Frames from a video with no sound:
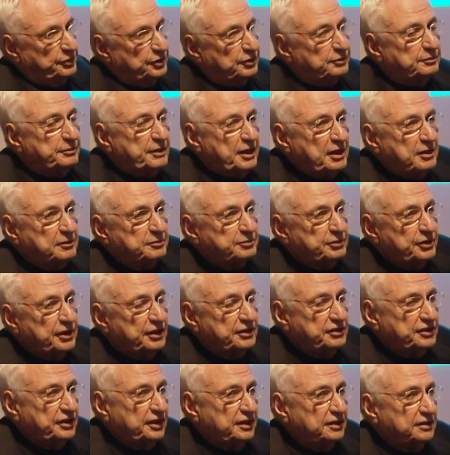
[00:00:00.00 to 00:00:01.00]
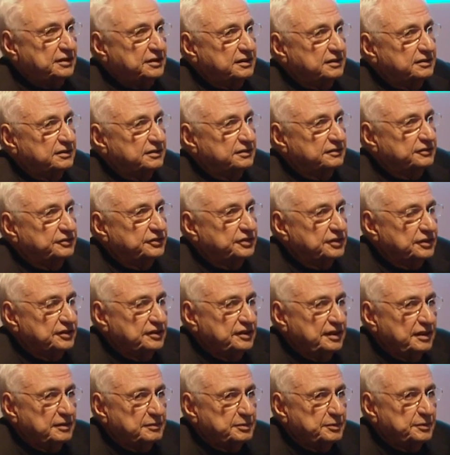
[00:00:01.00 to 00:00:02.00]
Bilbao project, for
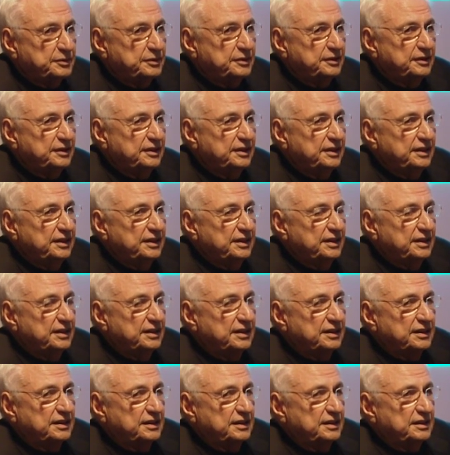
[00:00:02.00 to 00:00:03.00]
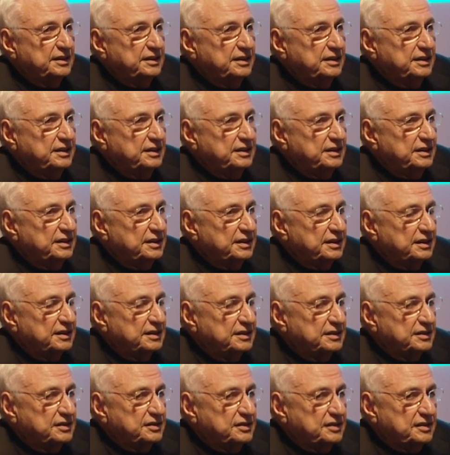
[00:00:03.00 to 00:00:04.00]
example, the
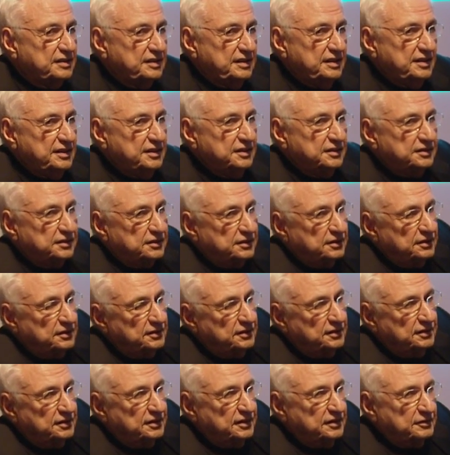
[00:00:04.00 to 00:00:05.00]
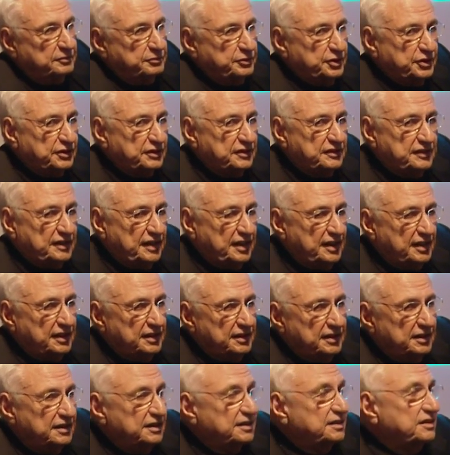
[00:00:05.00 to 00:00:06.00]
uh, steel that builds
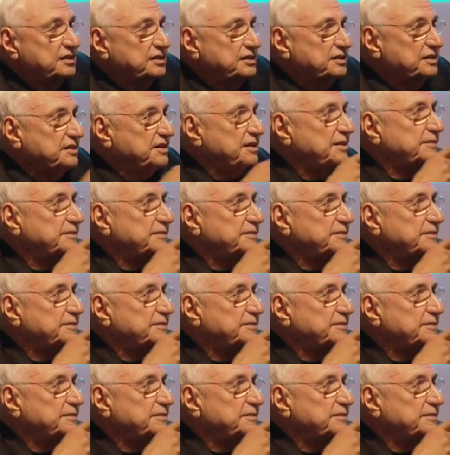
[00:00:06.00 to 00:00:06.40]
that is